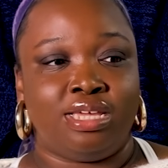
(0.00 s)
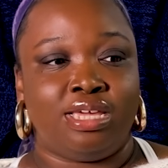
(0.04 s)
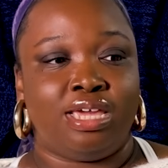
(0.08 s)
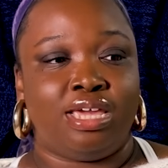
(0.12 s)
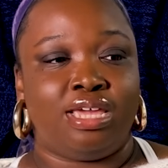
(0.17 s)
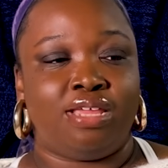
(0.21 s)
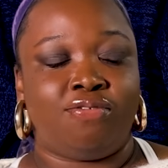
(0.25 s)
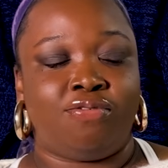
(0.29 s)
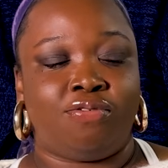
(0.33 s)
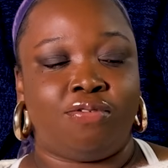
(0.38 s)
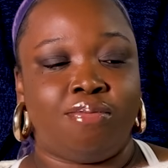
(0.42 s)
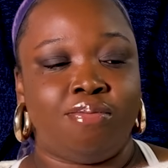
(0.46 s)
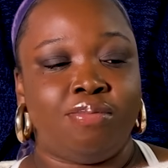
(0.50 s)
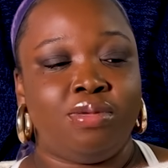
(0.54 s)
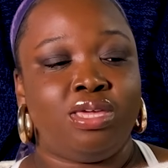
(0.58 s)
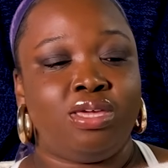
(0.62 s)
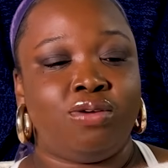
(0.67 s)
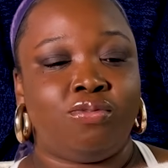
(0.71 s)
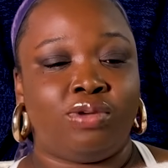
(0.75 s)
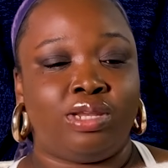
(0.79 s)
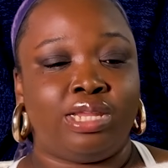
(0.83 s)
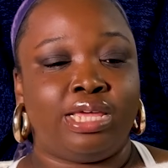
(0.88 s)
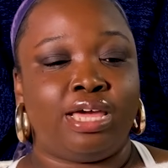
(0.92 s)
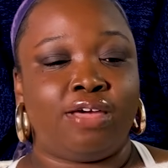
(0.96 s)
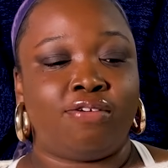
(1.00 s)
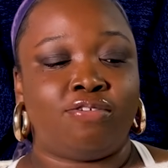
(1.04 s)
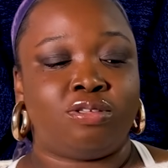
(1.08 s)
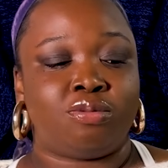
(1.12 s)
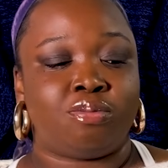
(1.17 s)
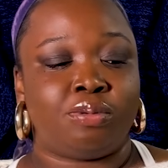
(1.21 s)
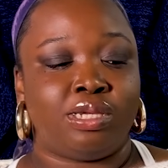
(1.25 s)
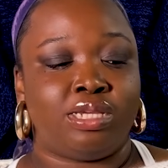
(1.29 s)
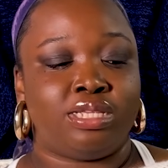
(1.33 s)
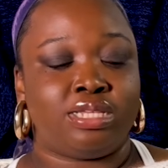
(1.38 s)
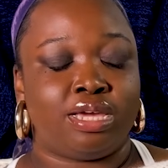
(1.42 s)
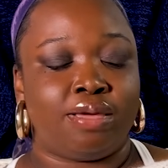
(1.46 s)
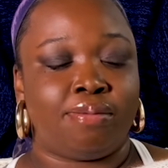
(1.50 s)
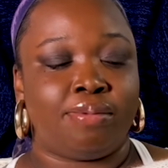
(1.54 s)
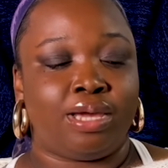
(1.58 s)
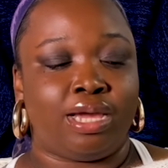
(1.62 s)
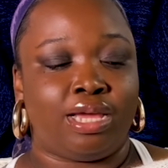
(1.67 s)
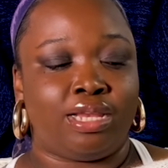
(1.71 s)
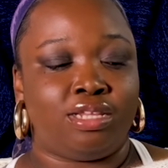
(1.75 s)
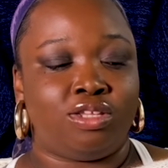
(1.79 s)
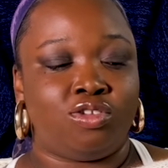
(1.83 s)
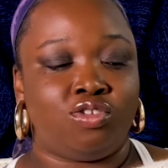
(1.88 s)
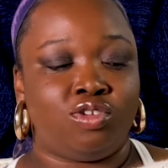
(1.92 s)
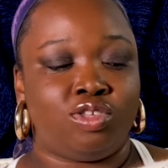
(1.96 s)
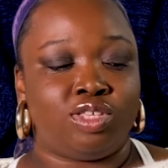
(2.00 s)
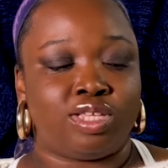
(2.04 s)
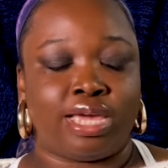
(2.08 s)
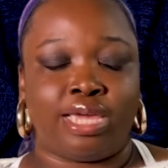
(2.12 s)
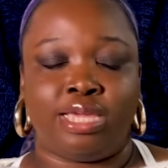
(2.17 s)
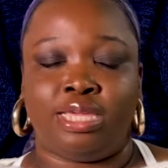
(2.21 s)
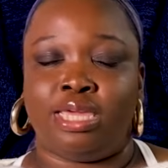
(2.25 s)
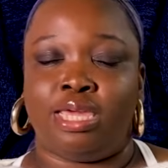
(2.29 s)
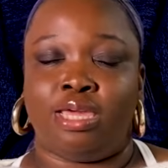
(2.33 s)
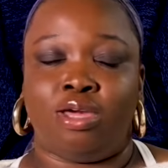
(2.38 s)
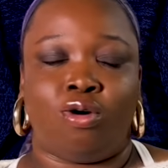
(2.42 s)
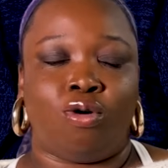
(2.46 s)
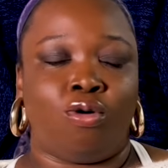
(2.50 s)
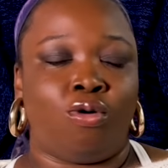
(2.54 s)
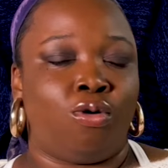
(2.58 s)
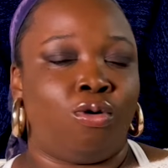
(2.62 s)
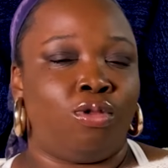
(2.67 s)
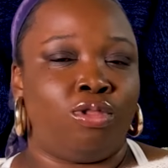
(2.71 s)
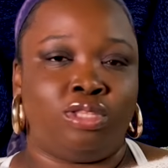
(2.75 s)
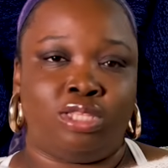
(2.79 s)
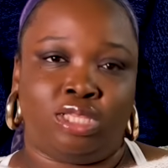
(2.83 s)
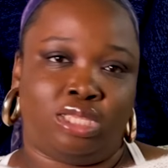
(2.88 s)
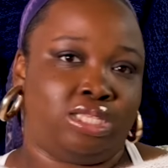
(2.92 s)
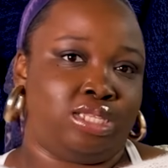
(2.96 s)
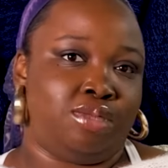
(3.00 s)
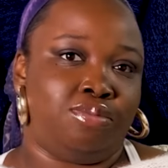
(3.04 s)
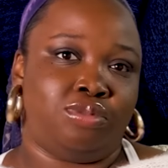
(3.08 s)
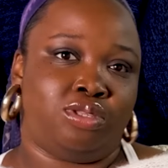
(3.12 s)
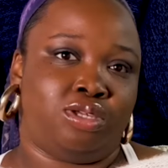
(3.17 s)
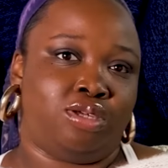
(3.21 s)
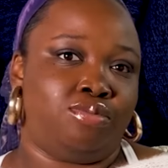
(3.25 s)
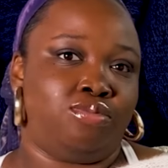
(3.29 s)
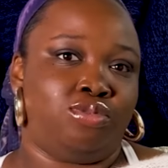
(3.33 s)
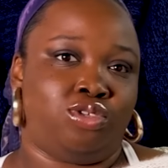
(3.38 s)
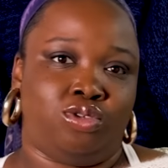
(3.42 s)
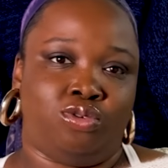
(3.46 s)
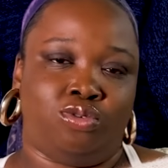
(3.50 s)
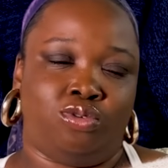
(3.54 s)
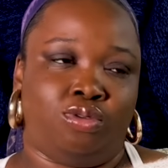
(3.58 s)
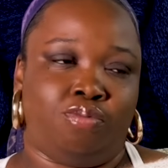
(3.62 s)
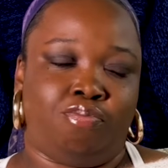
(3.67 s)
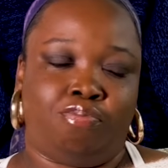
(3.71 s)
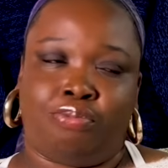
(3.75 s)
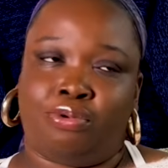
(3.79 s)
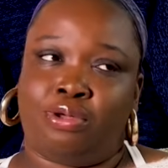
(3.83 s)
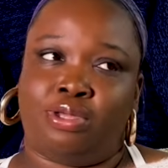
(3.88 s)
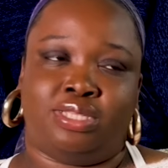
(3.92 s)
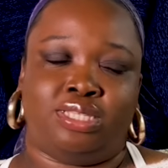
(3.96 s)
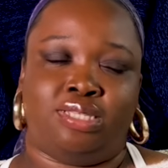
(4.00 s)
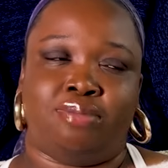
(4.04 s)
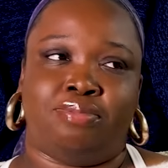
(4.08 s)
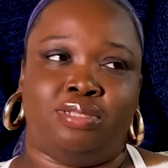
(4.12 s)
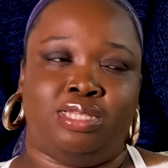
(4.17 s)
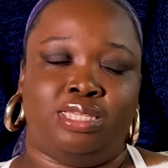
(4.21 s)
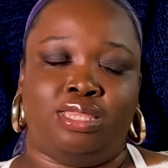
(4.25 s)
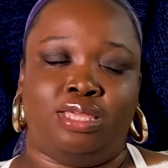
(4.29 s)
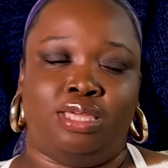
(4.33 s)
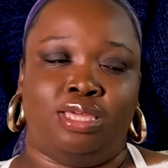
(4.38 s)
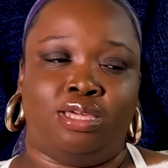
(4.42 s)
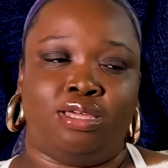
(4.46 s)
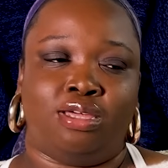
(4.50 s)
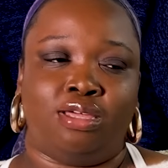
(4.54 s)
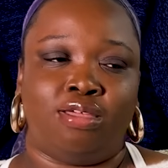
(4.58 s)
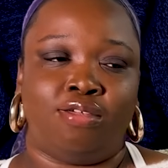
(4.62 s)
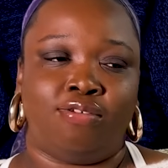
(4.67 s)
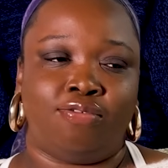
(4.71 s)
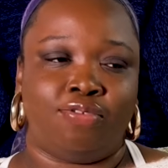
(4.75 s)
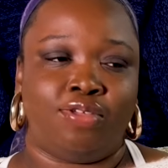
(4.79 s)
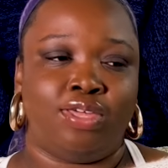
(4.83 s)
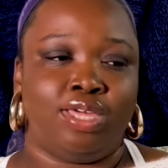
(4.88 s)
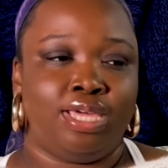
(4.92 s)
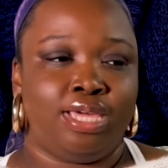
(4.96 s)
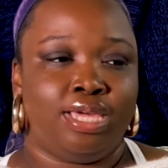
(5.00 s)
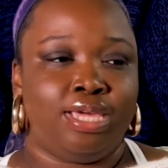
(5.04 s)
And for me, when I have springtime allergies, I get all the symptoms you could possibly think of.